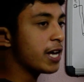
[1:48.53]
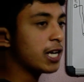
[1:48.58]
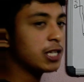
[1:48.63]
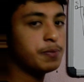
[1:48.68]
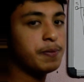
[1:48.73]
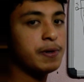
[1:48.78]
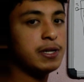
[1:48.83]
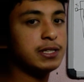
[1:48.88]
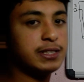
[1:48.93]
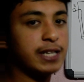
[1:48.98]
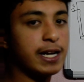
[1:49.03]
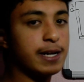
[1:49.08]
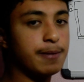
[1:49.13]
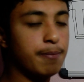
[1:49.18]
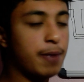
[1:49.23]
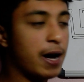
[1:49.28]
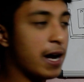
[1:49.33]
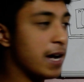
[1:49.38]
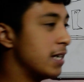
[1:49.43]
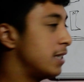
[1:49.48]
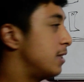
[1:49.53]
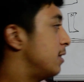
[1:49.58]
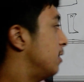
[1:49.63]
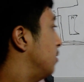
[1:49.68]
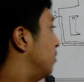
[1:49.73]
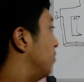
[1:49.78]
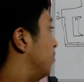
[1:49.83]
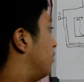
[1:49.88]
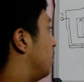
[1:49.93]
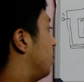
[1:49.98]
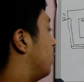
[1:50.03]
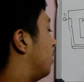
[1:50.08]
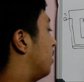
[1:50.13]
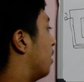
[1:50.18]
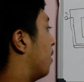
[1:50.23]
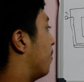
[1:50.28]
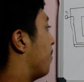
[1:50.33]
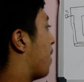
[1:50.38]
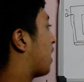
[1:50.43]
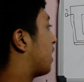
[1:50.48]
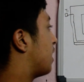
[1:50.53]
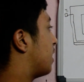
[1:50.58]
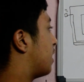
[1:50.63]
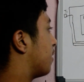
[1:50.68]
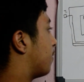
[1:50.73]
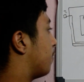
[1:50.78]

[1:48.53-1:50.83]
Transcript: experienced by it, but the magnetic